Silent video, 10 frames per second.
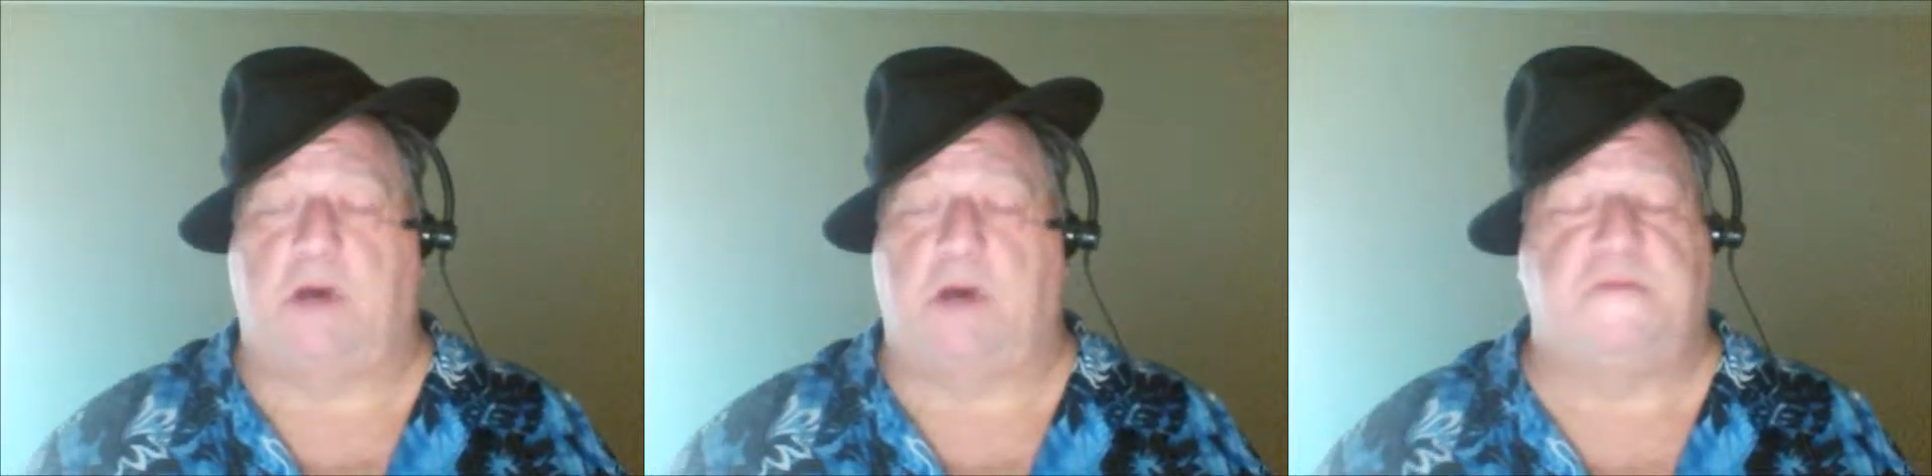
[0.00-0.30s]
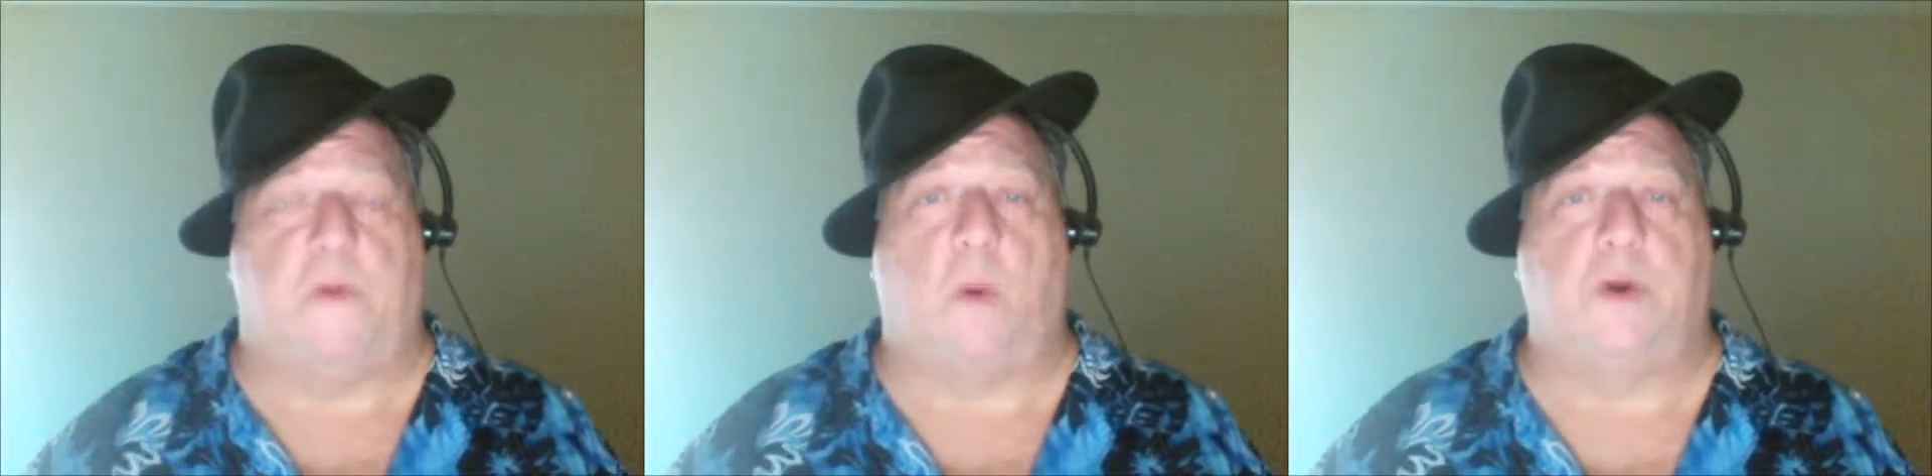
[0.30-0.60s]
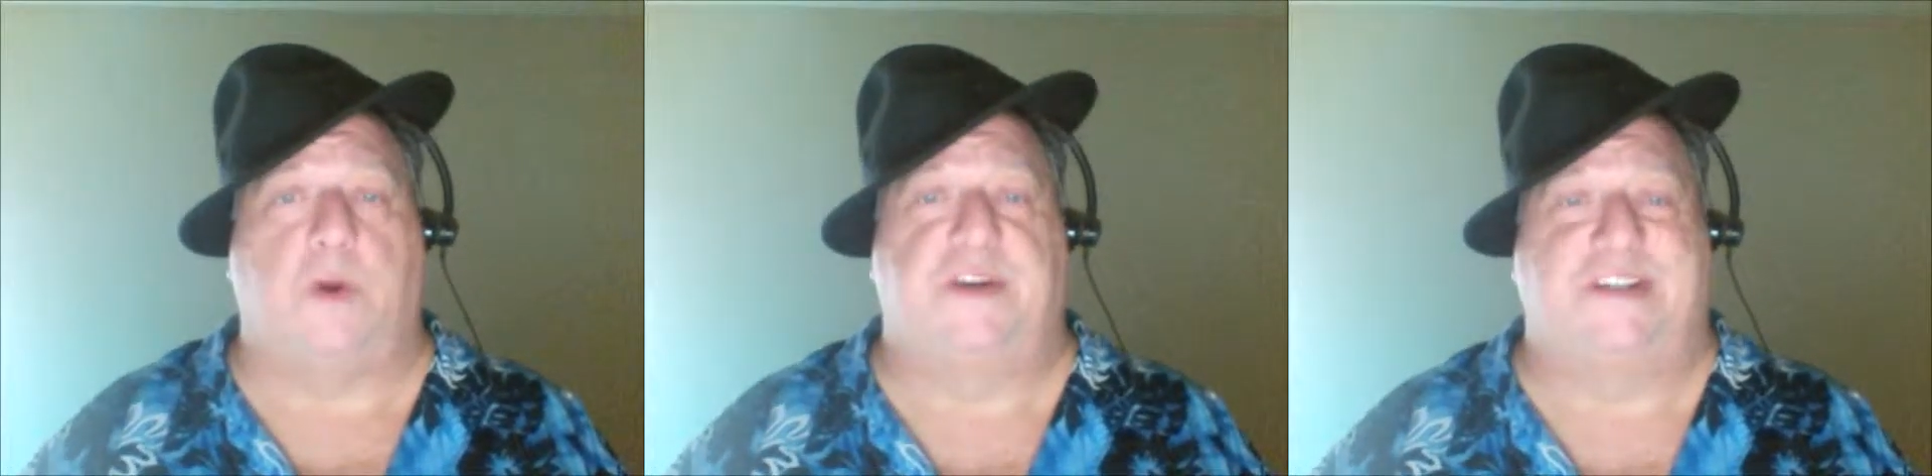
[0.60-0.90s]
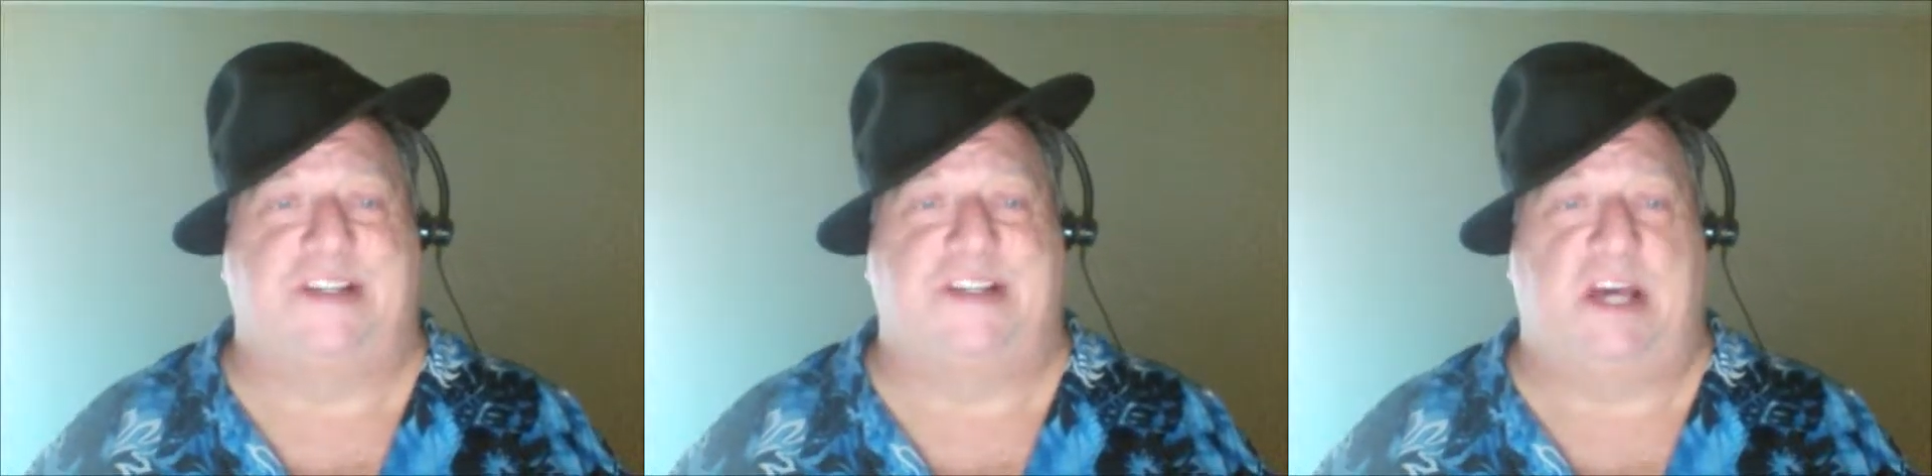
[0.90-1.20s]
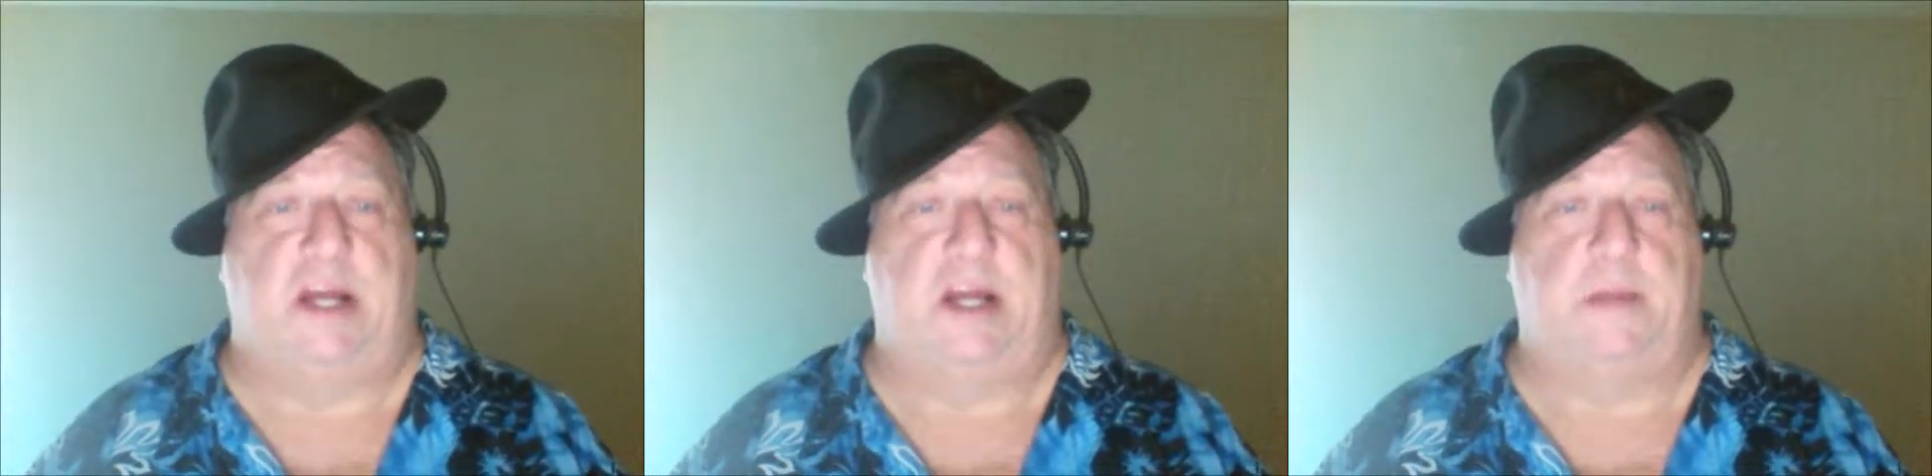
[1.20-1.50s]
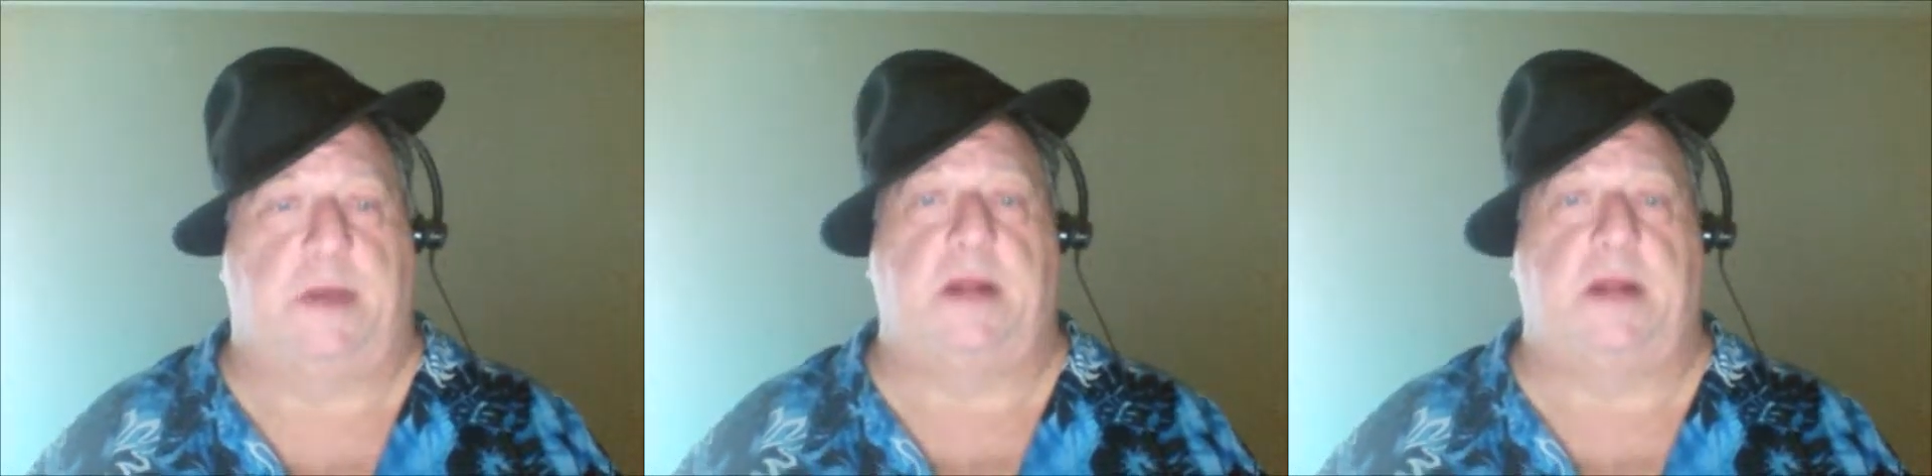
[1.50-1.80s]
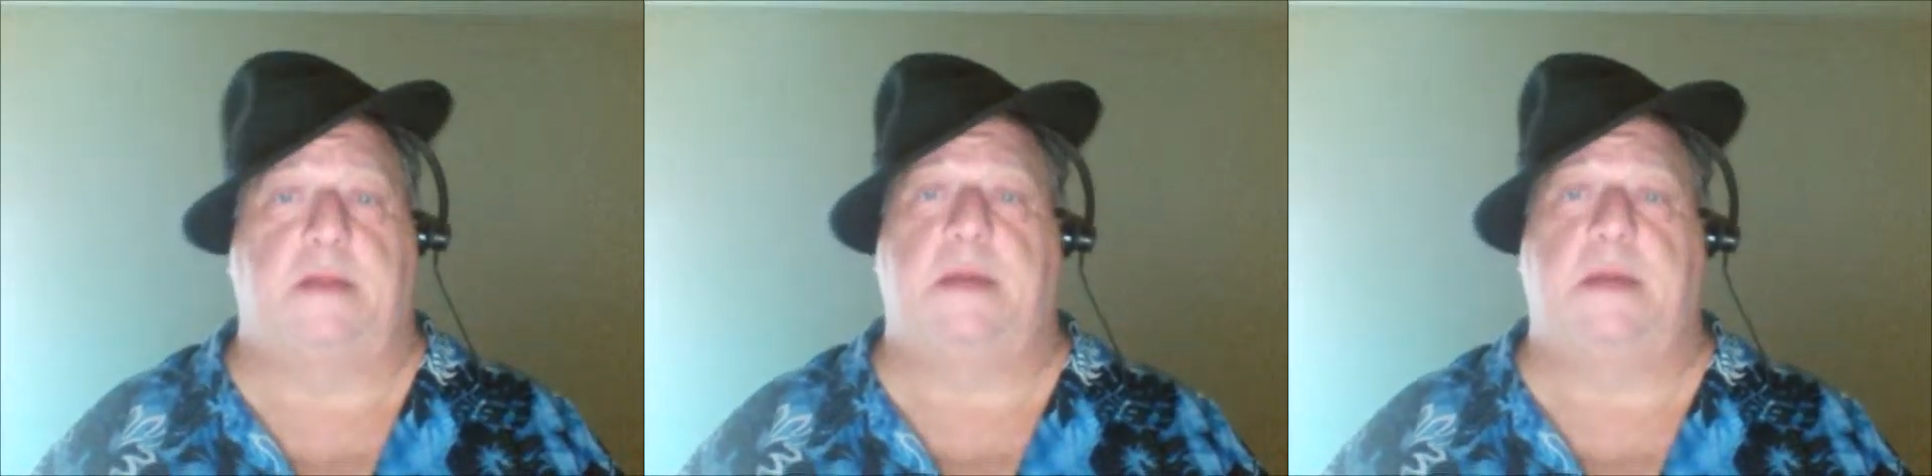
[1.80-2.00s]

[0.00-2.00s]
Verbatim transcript: looking forward to seeing it. But in the